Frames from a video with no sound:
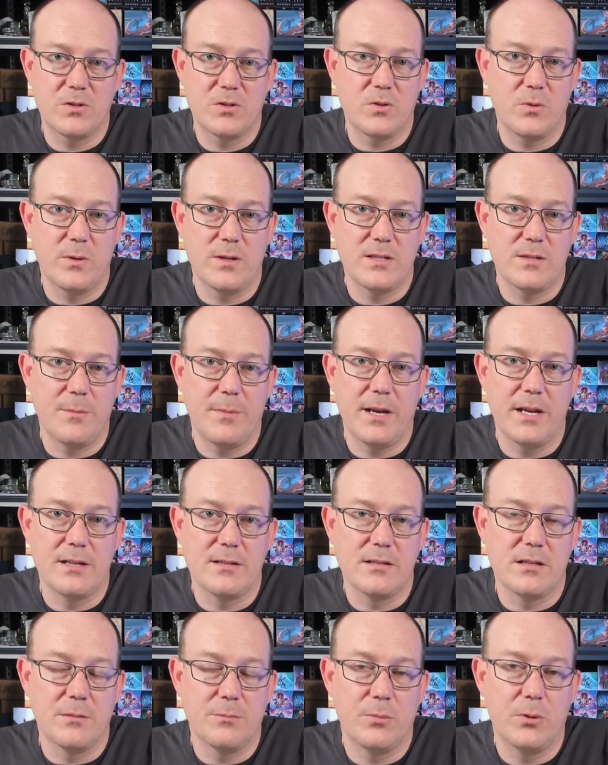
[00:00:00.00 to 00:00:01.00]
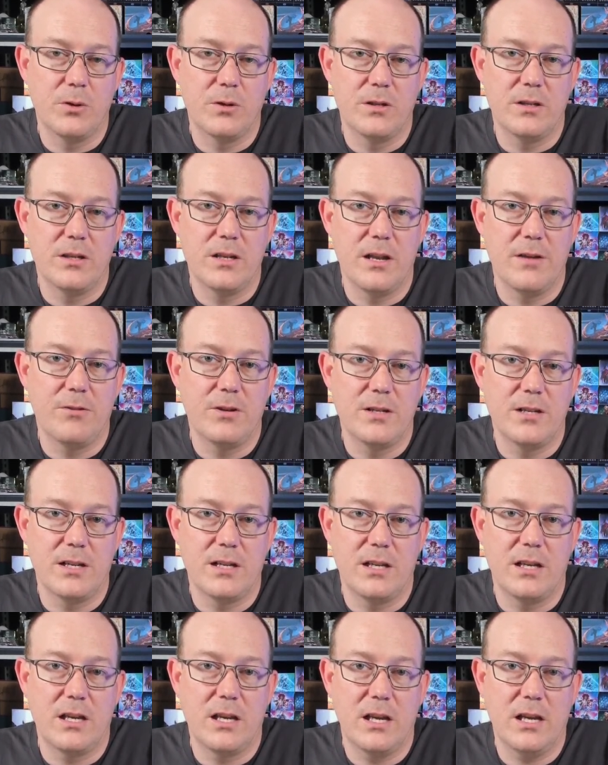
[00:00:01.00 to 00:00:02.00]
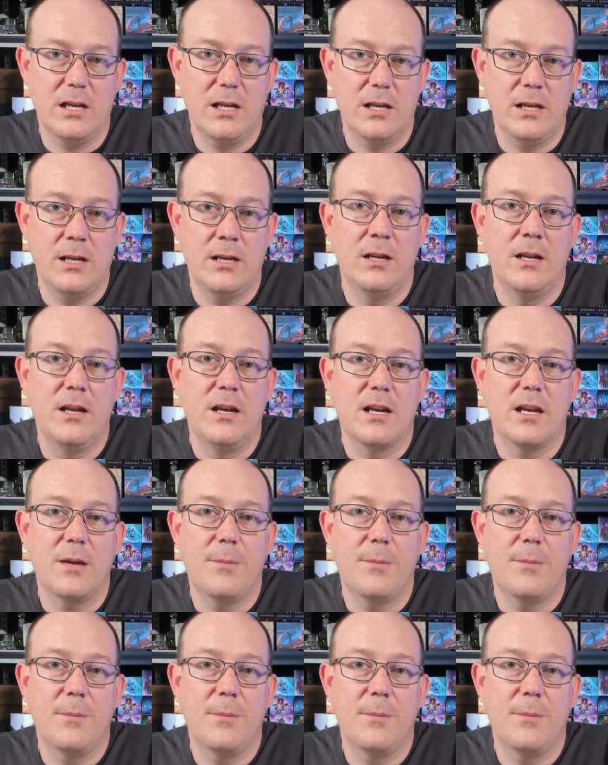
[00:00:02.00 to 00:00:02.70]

Bog's always amazing. Put it in every deck you can.